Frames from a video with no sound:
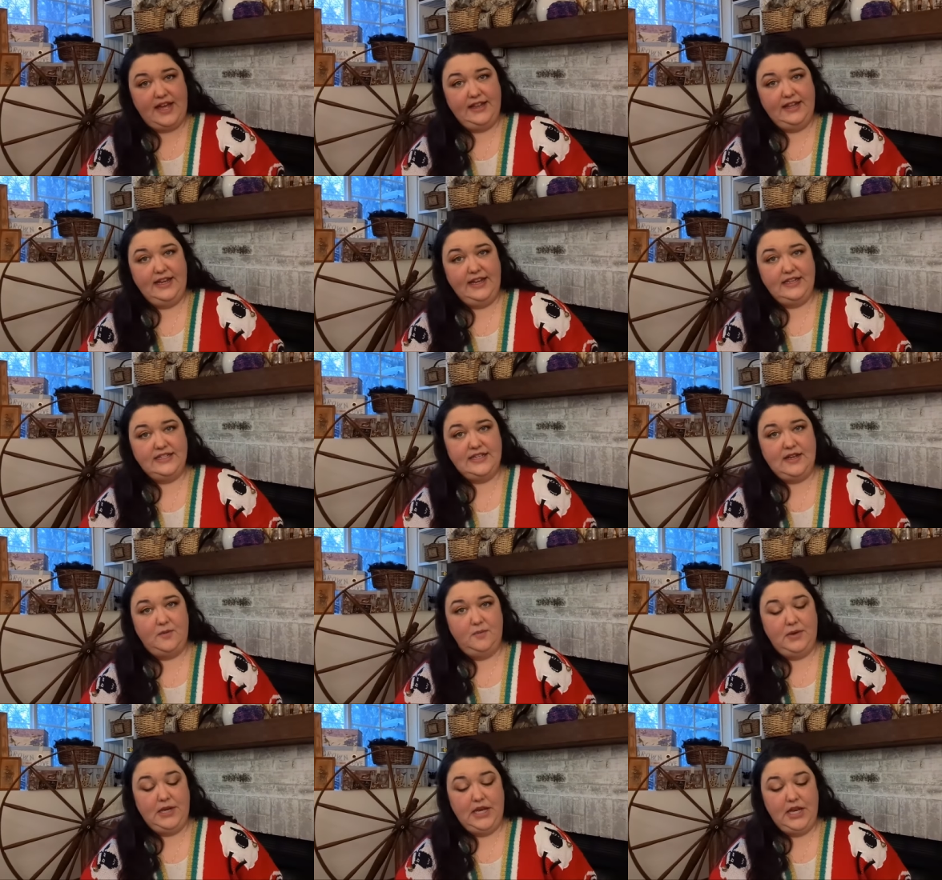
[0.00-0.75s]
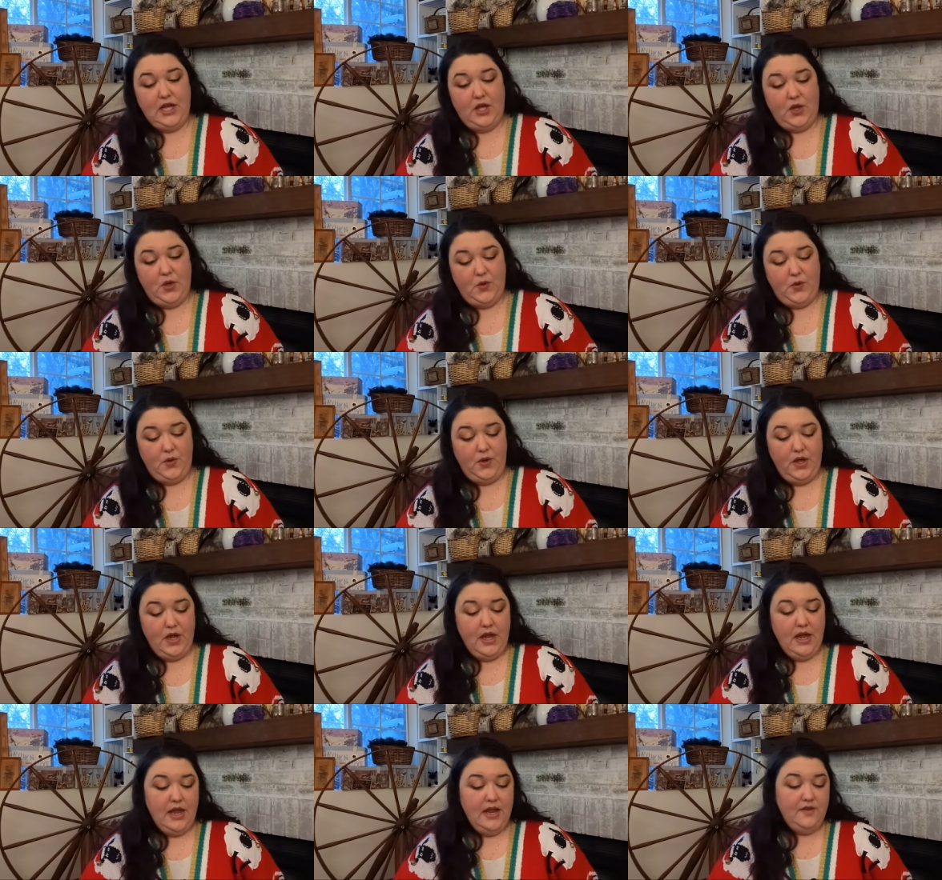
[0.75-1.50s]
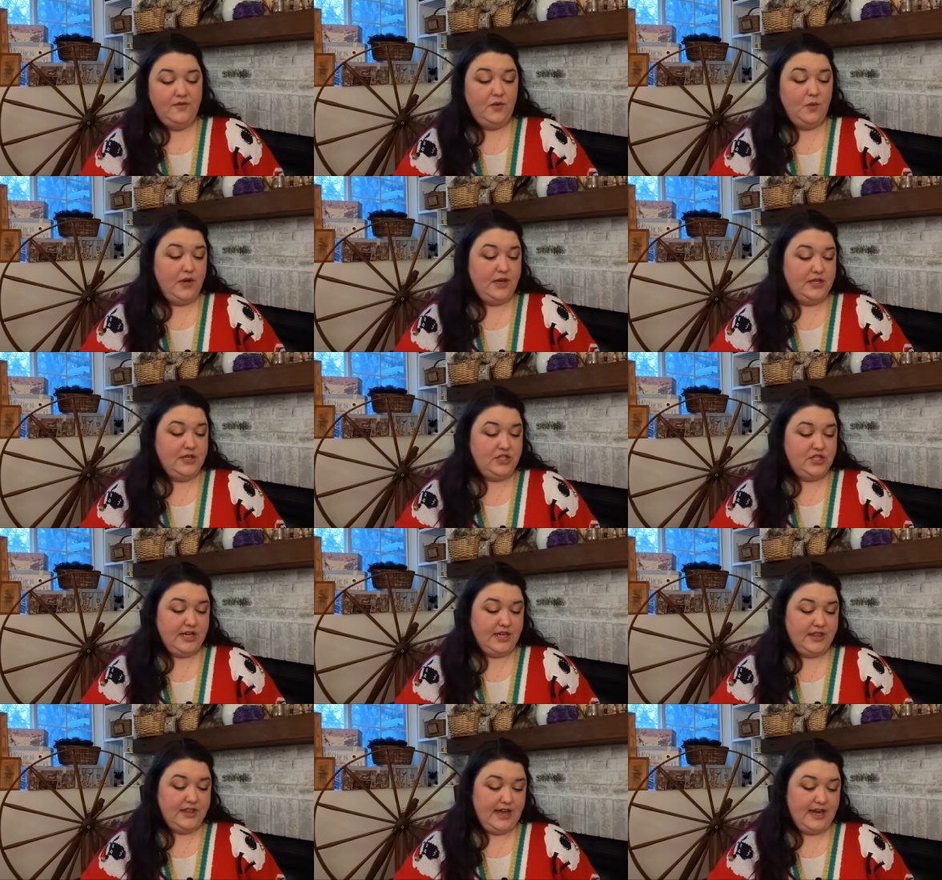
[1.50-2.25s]
that link down below if you want to
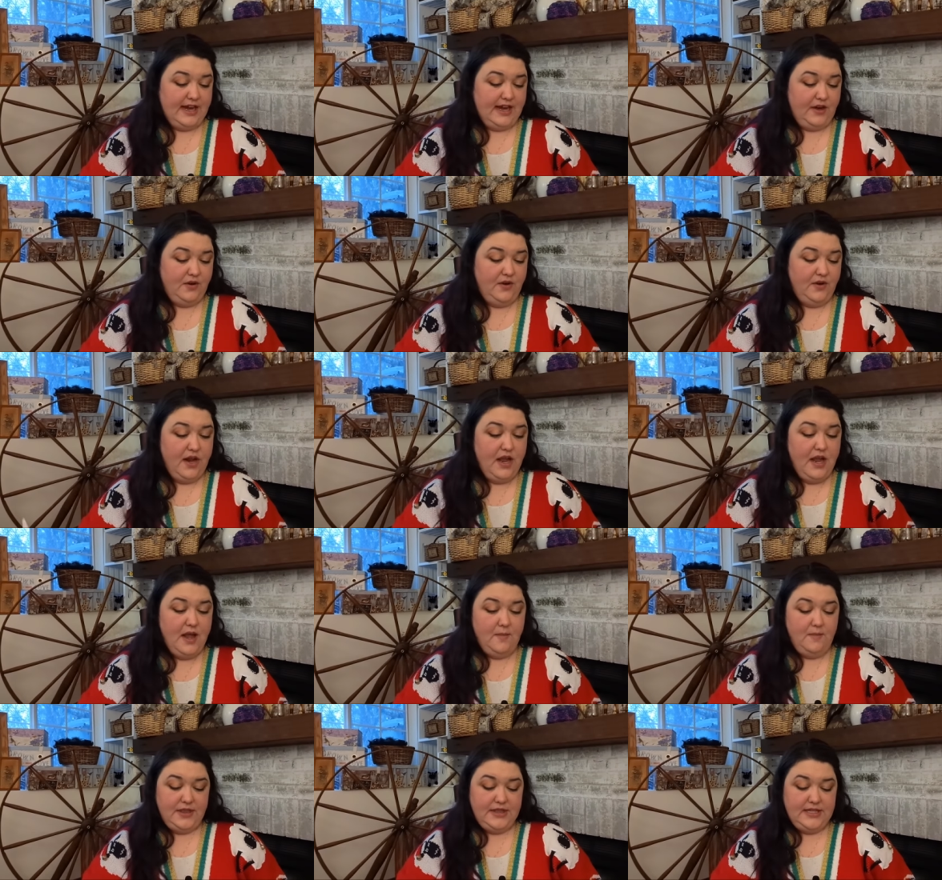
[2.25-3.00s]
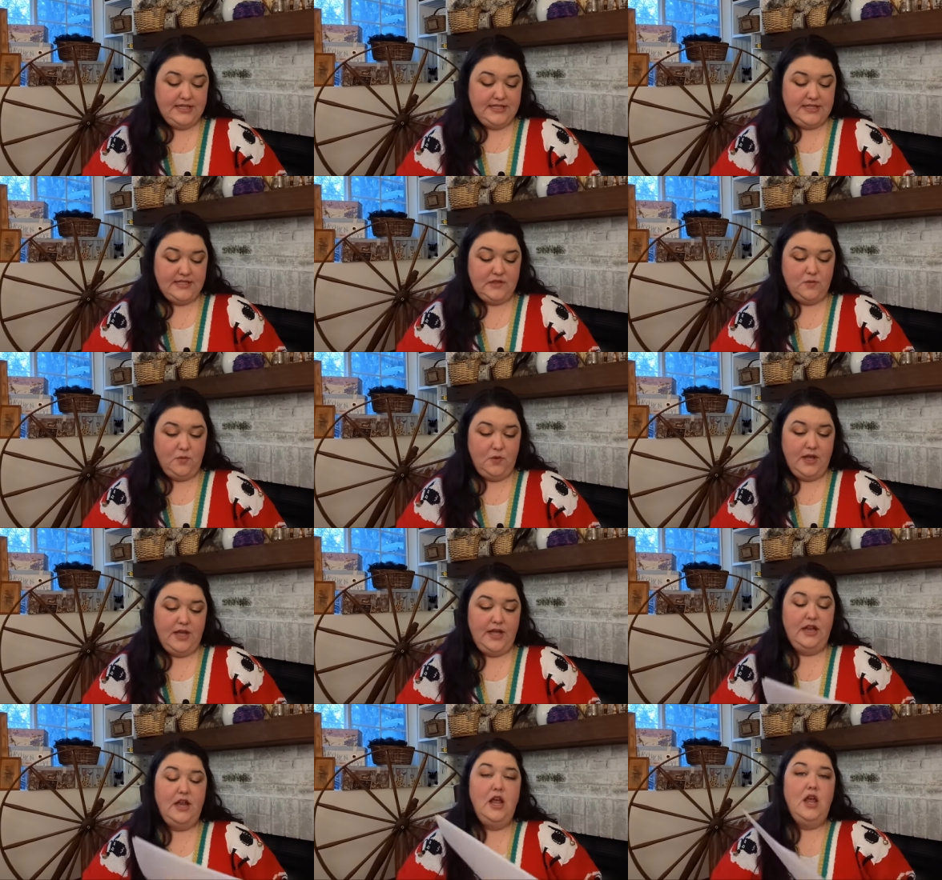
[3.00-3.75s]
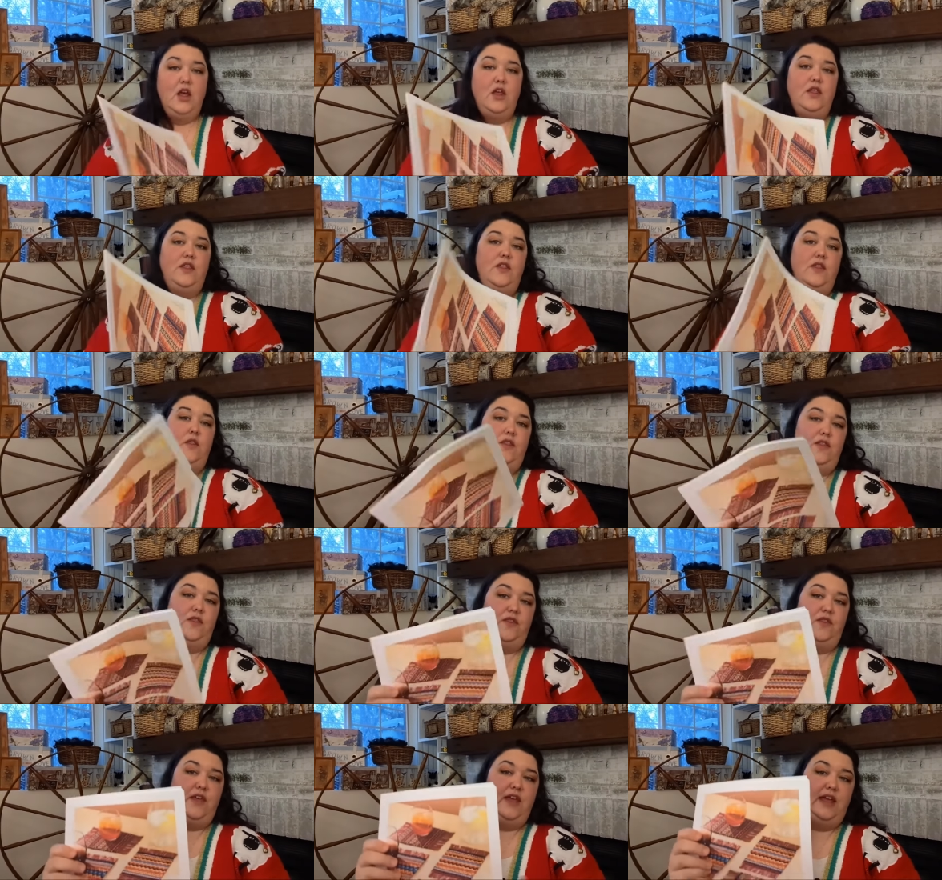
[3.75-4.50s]
check that out. But this is what
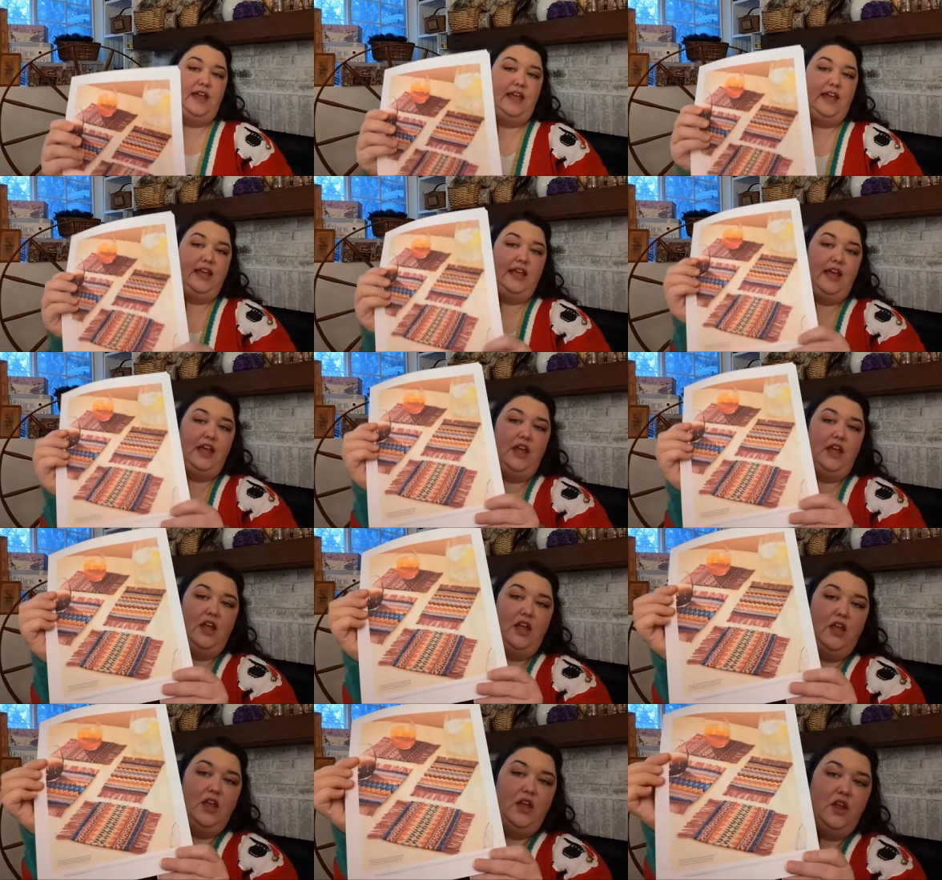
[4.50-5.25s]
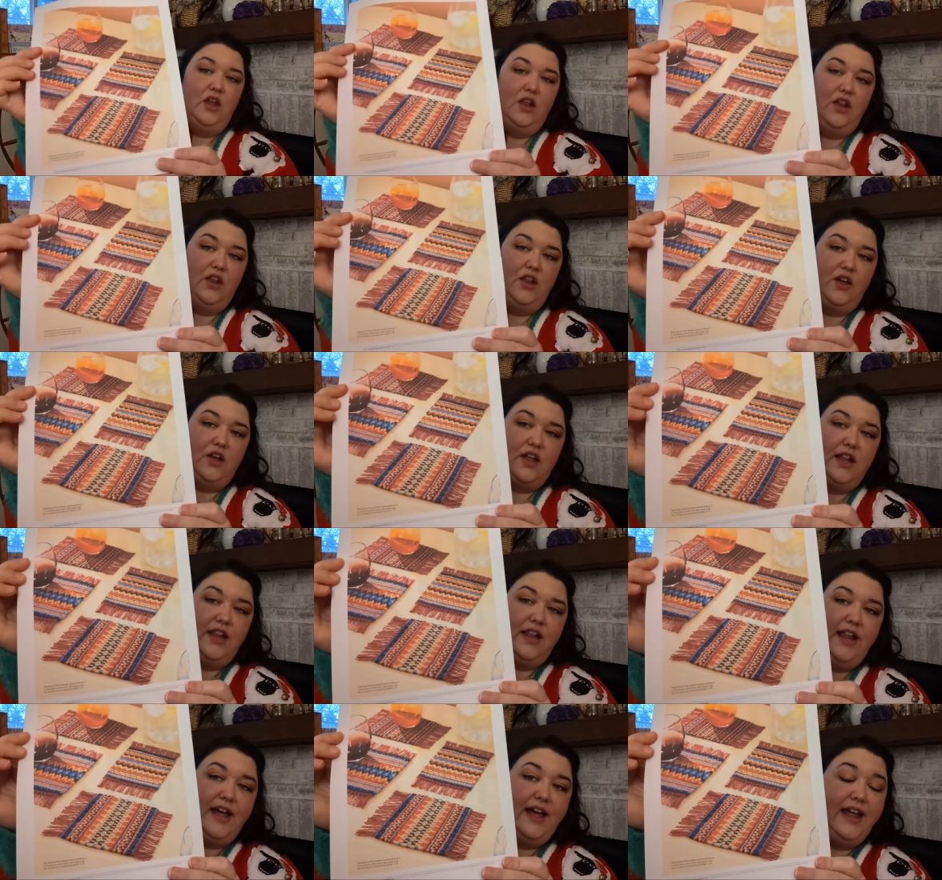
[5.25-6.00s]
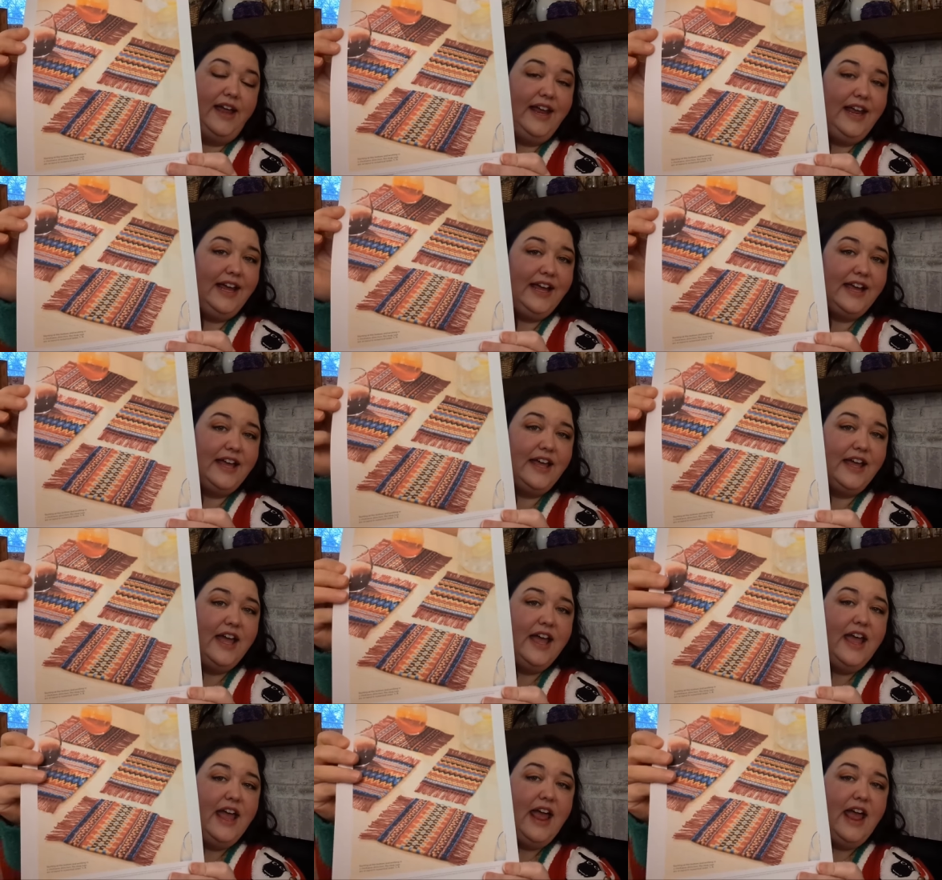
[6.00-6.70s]
they look like.